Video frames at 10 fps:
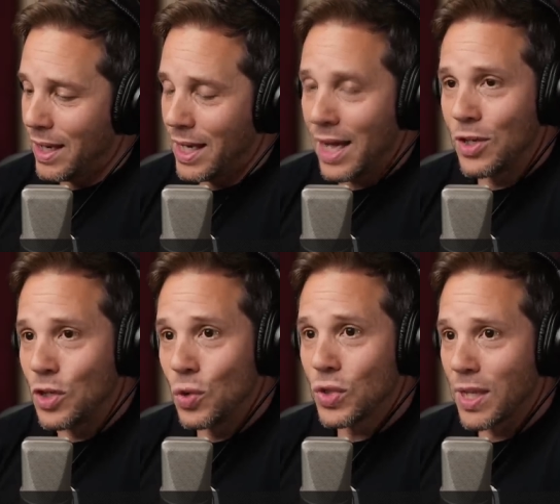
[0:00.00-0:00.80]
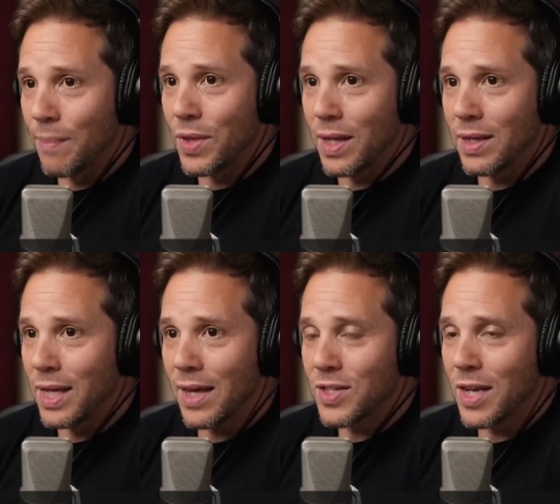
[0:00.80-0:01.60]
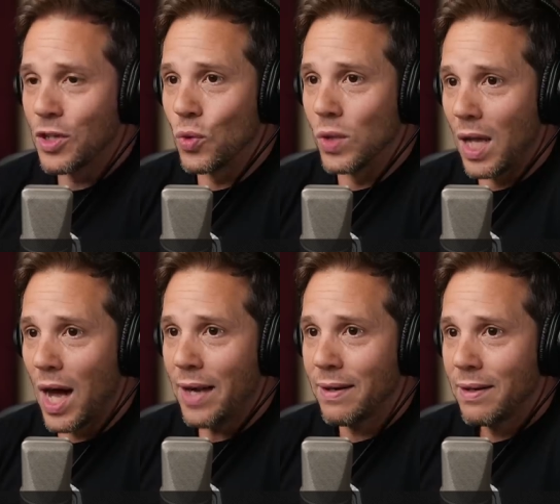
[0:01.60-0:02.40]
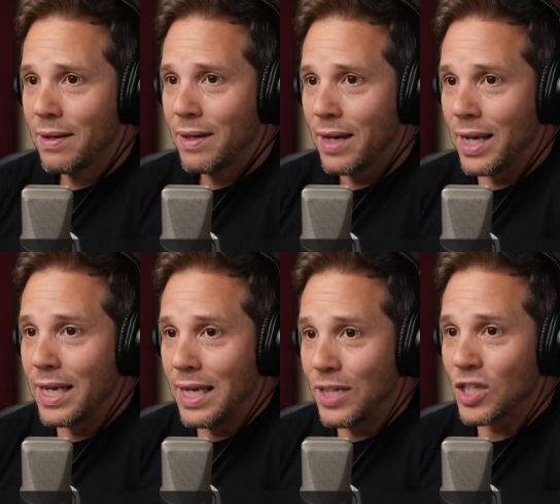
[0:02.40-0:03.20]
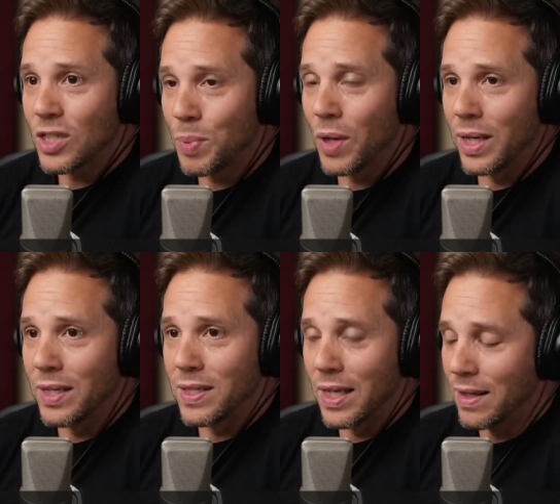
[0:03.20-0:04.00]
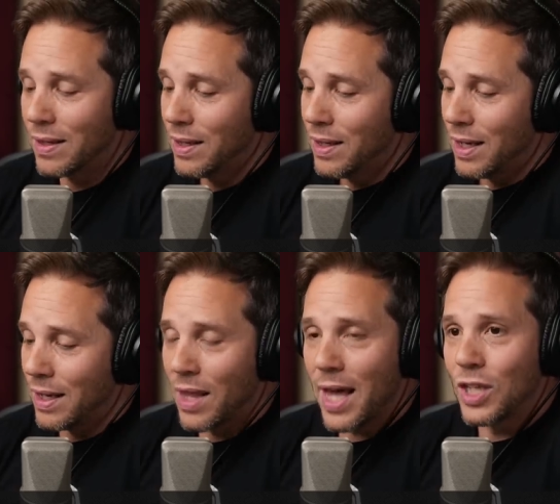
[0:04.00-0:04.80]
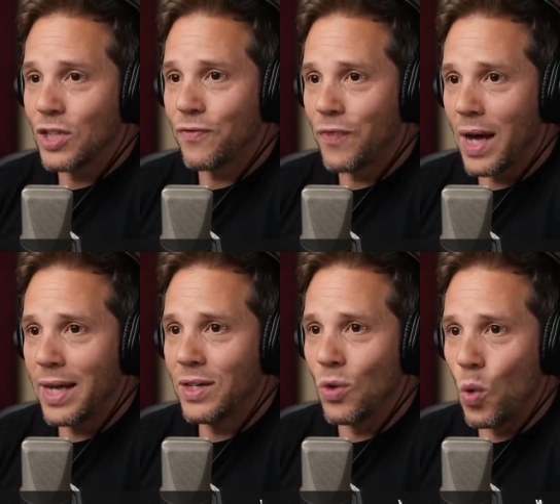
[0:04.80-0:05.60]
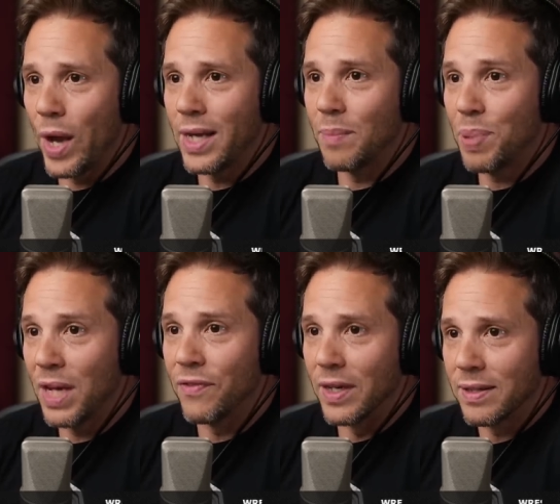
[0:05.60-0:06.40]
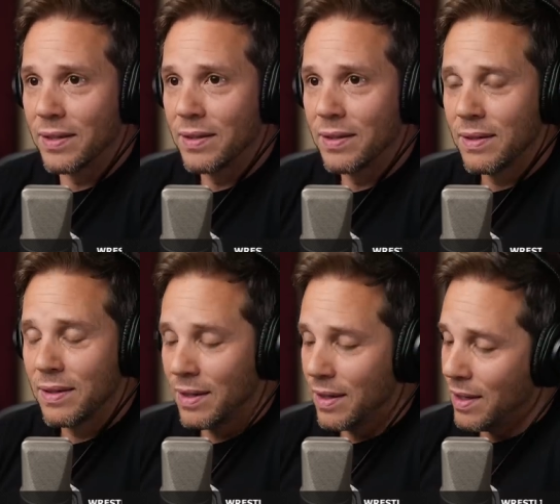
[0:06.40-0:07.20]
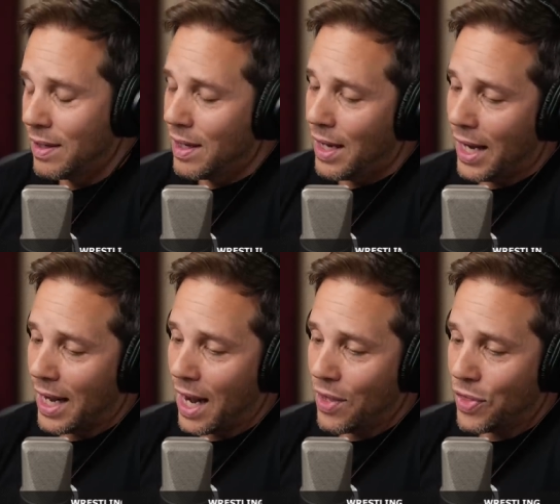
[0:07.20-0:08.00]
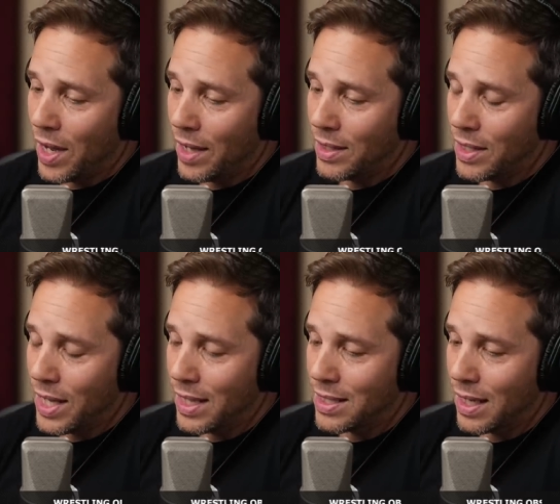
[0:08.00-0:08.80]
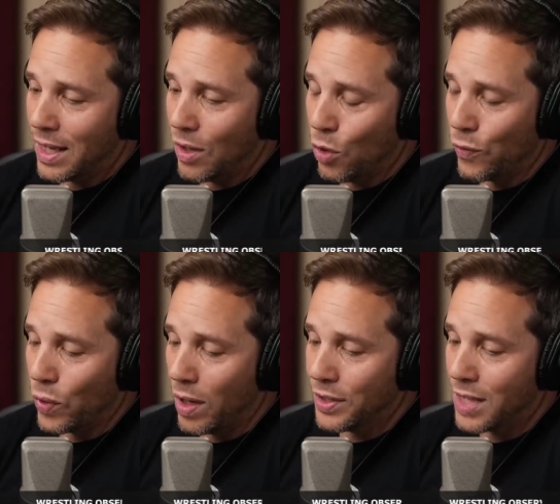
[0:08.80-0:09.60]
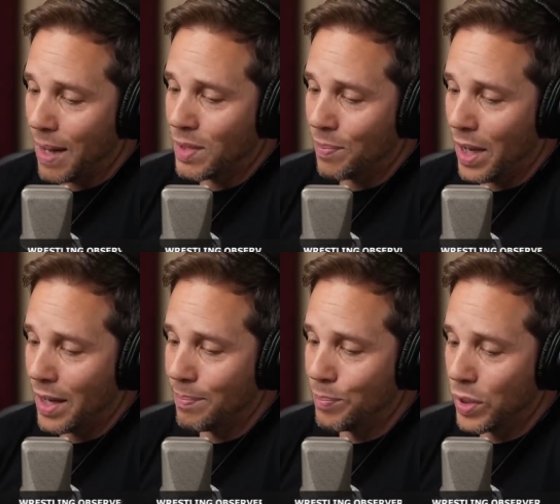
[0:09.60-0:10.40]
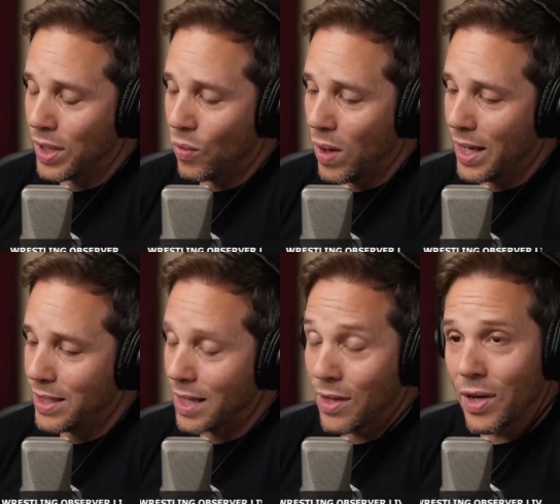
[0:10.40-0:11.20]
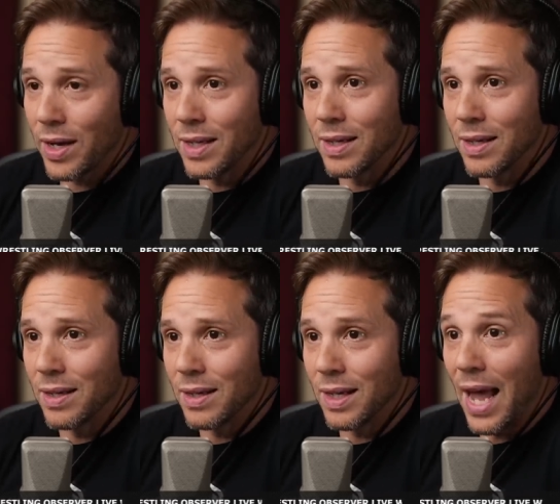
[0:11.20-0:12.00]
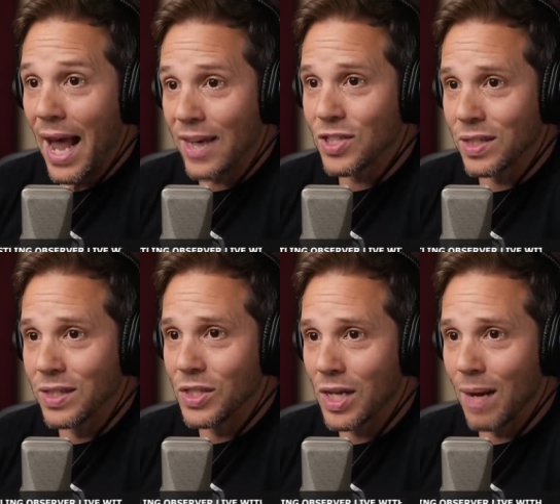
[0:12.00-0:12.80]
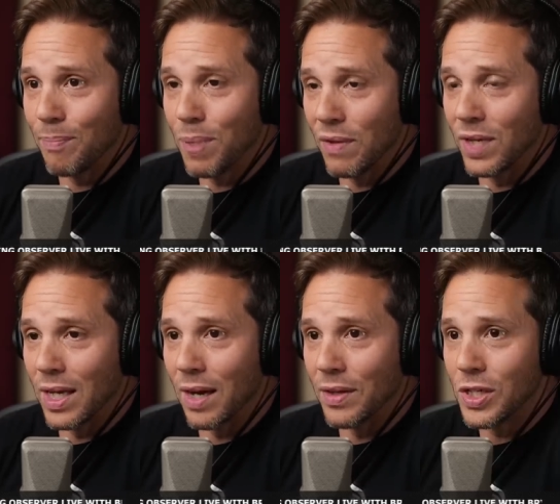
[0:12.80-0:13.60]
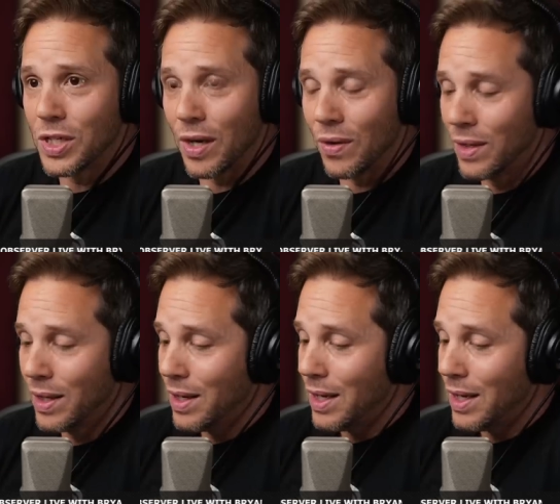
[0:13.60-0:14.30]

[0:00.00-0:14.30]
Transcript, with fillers: and he had to do something that he hasn't had to do a lot and he needs experience in, and that is find a way to pivot. And I thought that uh, overall, top to bottom, booking wise, I thought he did an excellent job pivoting on this show.